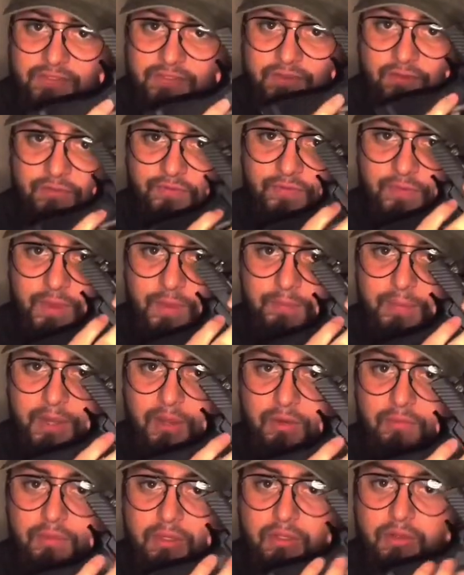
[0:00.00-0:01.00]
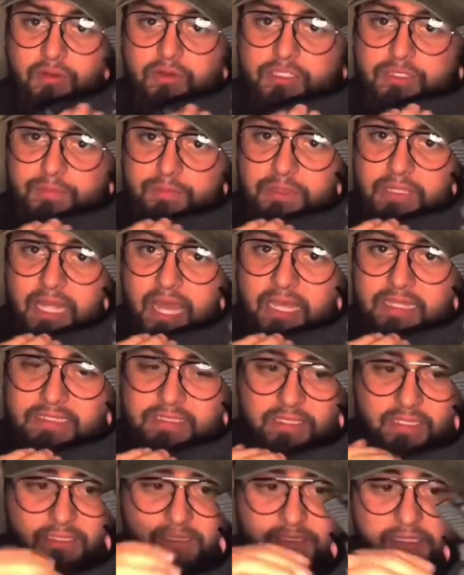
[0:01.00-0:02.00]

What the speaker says: So from the barrel below is plastic.